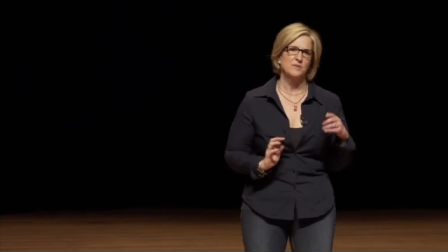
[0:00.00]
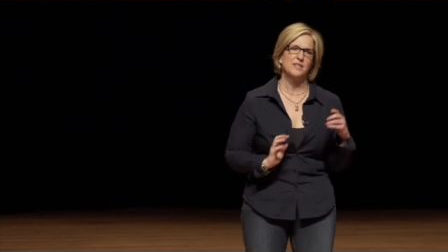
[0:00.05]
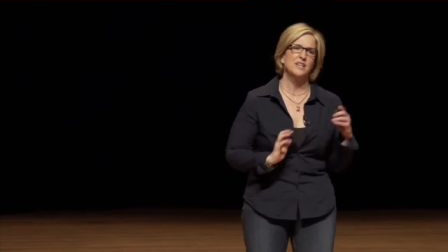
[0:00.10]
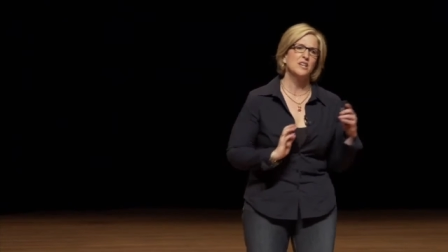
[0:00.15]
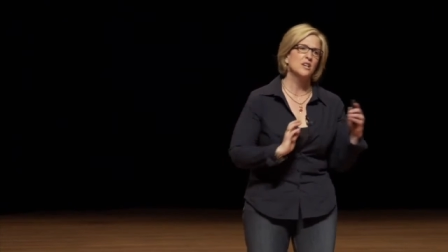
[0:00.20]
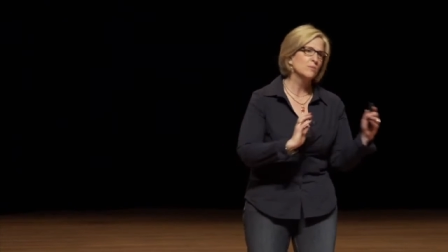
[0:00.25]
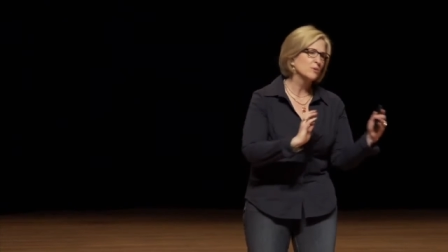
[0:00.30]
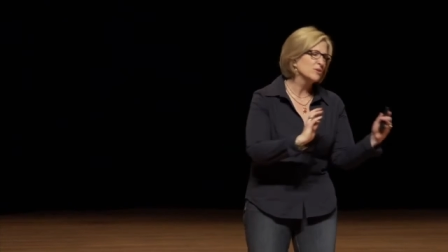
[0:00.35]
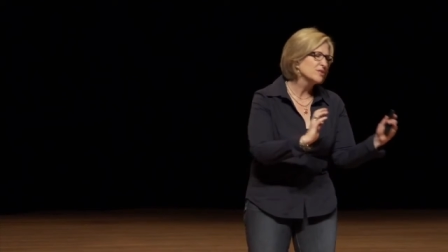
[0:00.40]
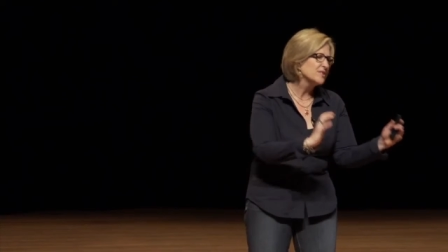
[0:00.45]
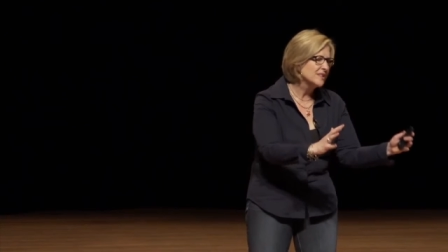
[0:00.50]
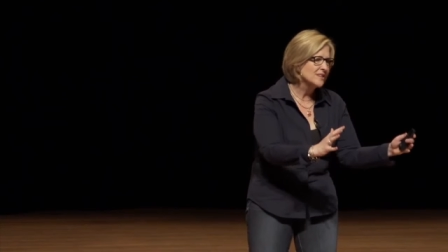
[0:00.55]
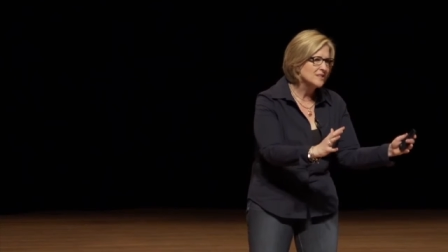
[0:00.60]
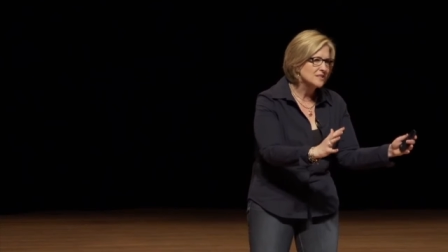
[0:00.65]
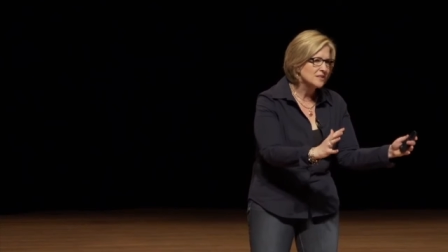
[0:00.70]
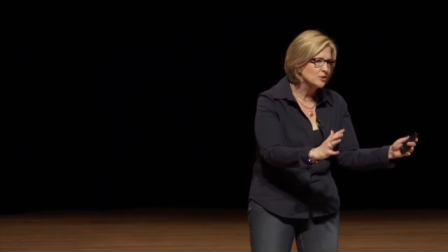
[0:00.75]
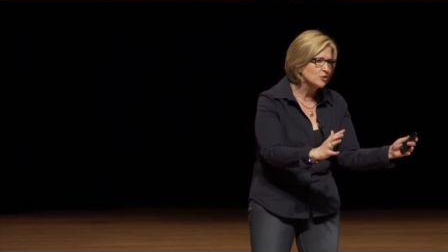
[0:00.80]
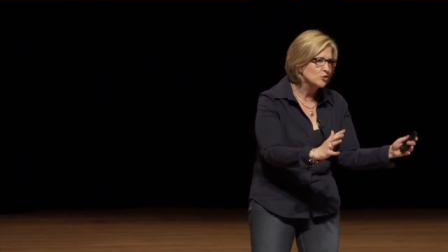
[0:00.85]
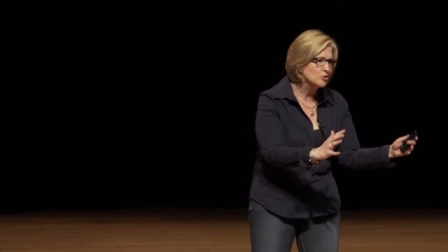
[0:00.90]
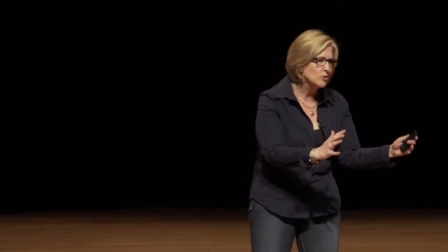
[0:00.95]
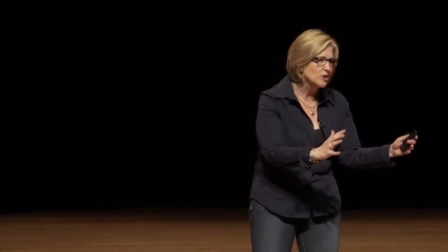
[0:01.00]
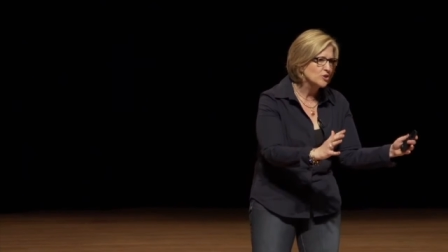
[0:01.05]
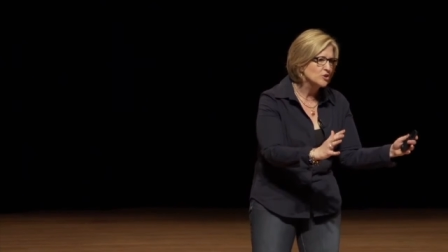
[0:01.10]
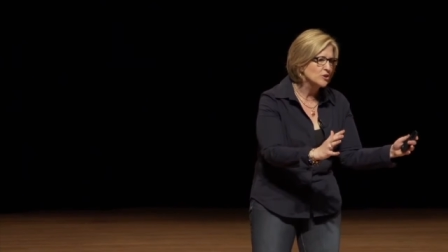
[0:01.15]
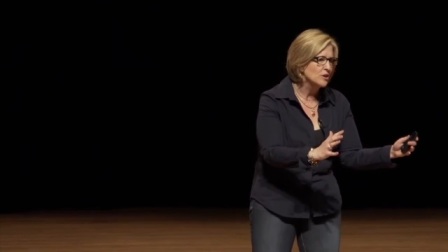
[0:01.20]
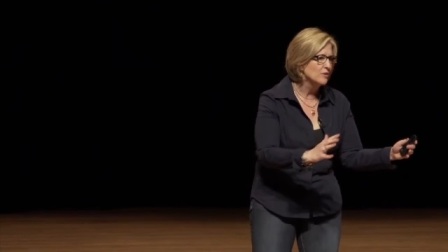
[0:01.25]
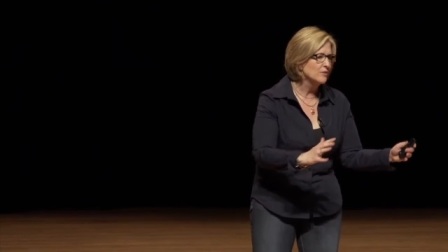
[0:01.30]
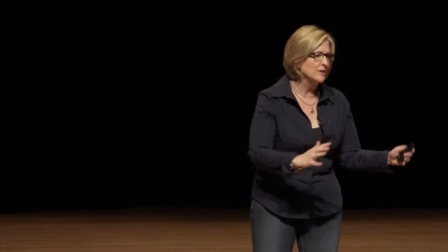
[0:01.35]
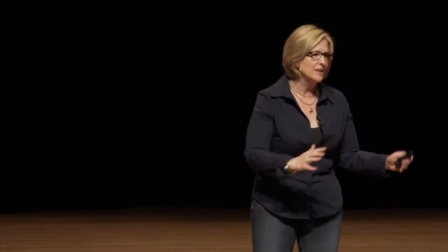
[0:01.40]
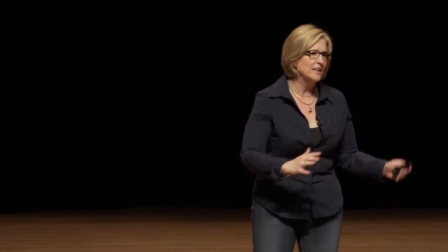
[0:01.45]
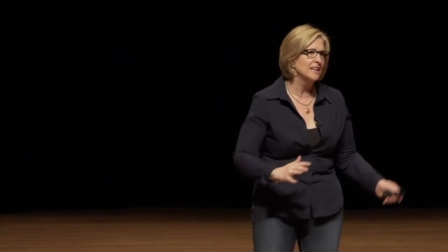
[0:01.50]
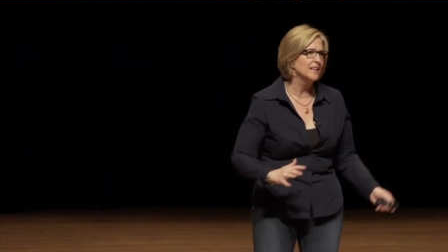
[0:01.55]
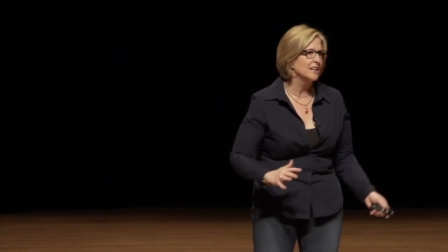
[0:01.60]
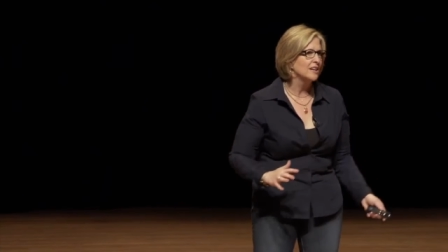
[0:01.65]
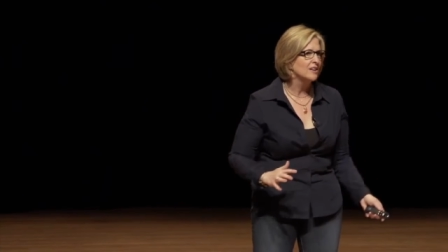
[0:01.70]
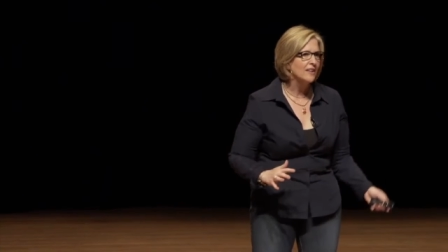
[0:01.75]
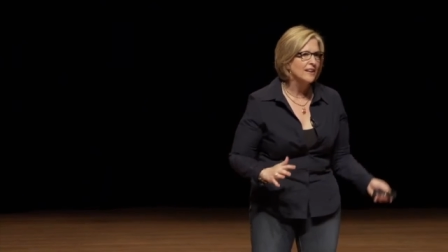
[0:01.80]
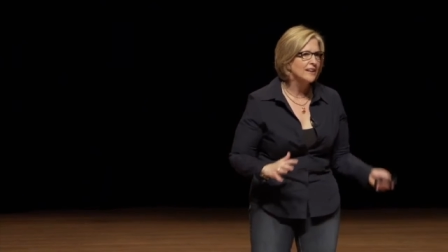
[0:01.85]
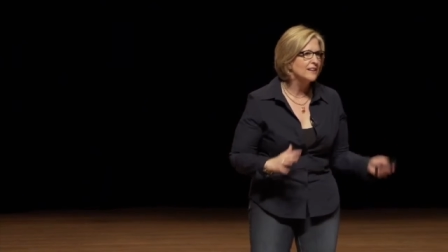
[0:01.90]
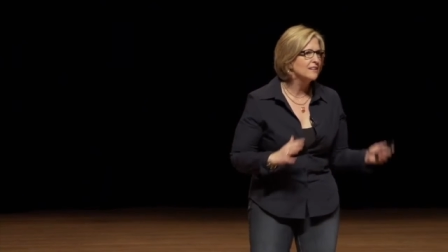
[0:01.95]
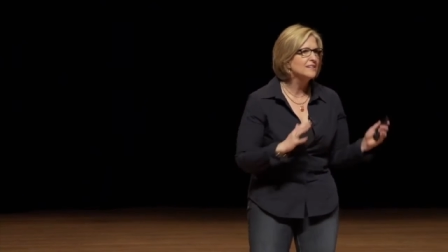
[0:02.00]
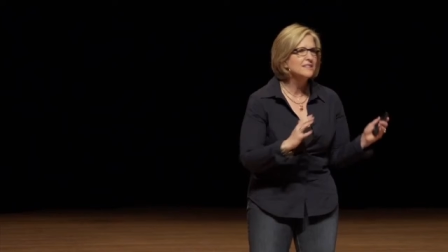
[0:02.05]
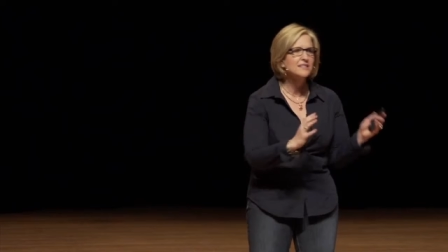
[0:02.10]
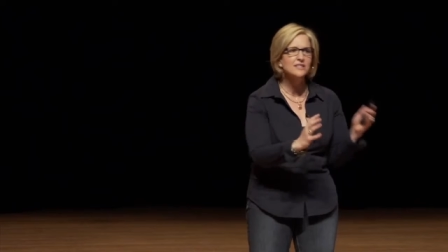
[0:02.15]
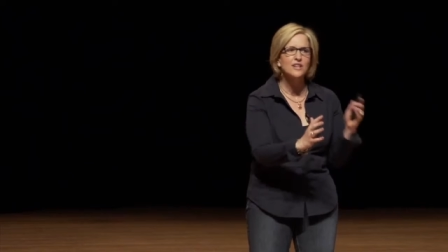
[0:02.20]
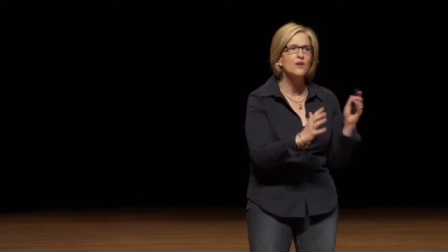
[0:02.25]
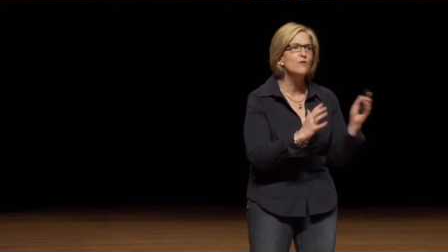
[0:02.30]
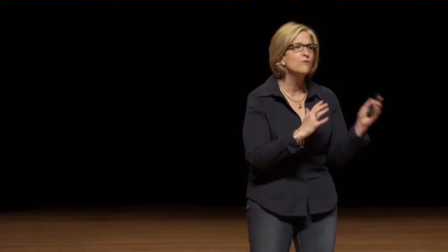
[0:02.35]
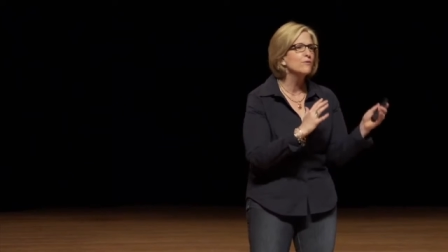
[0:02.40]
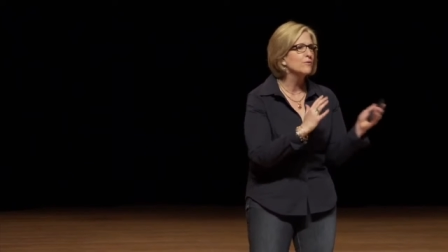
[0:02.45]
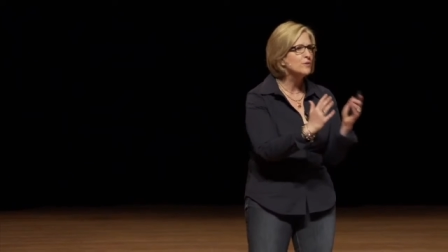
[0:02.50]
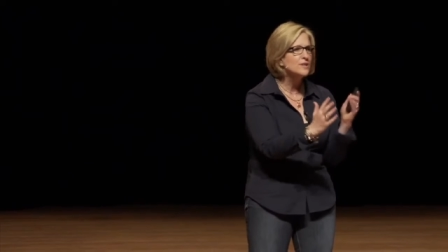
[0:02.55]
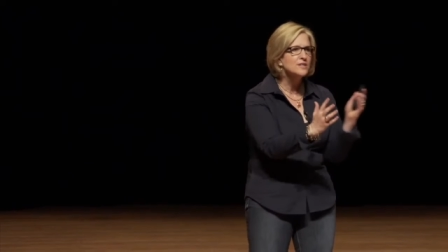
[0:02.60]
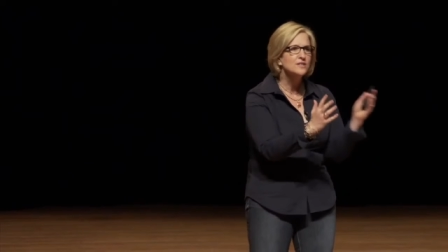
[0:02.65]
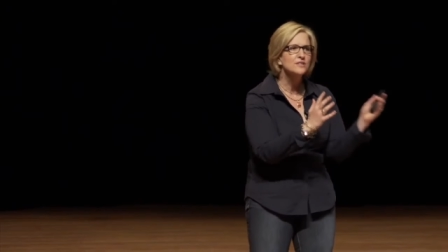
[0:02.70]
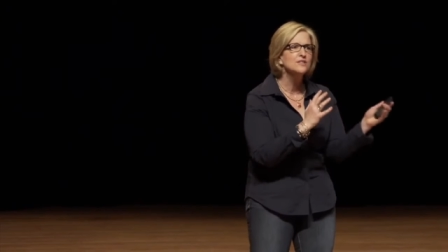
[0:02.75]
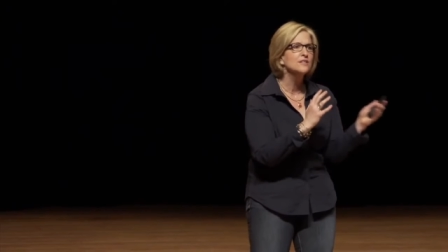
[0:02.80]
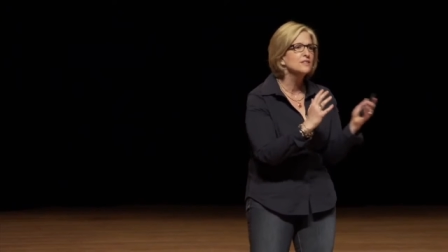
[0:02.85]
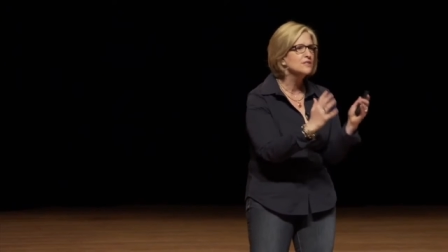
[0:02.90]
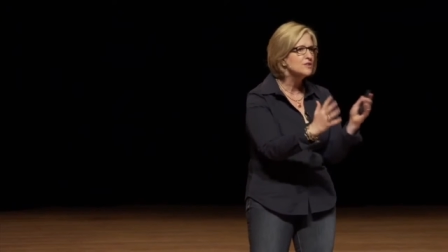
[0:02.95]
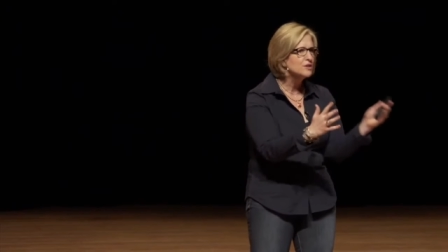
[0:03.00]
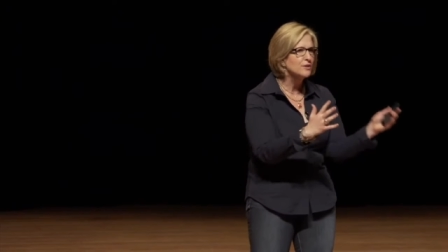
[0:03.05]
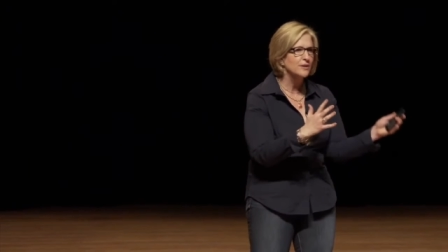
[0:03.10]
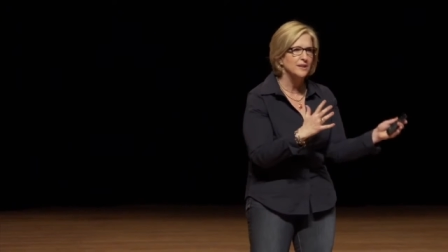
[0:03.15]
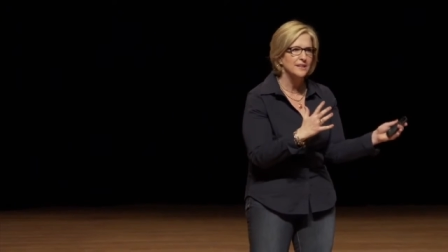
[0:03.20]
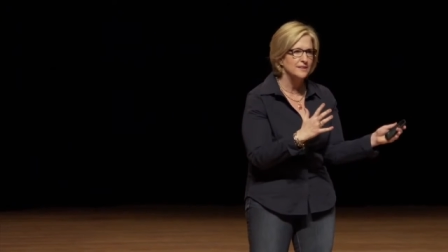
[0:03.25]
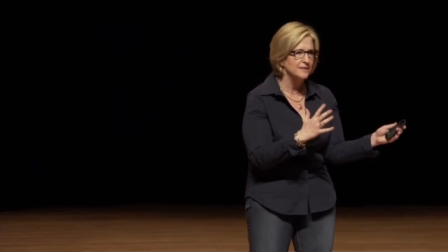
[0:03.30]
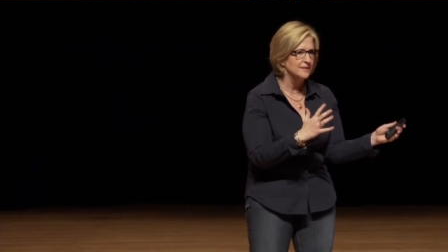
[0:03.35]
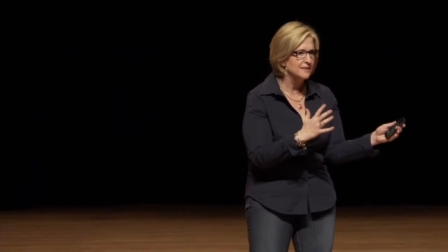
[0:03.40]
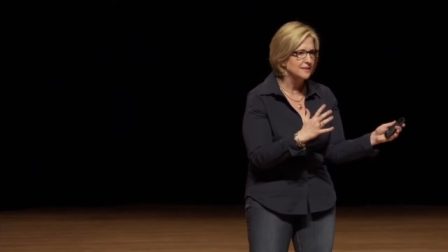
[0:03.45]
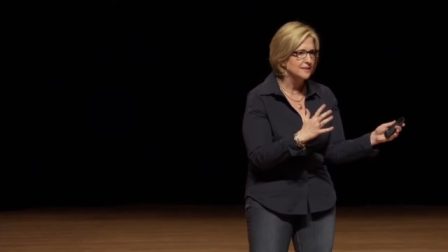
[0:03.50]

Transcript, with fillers: terrible sentence construction over here, like, let's go, let's, let's do it.